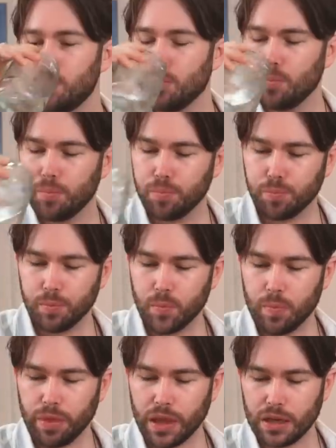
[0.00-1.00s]

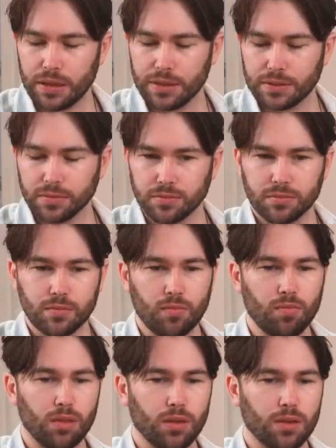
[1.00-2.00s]

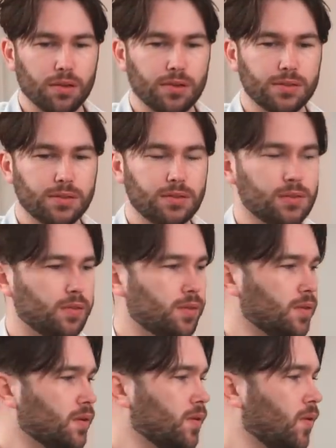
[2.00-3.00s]

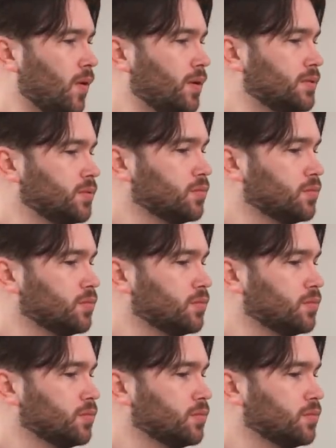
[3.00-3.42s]
[no speech]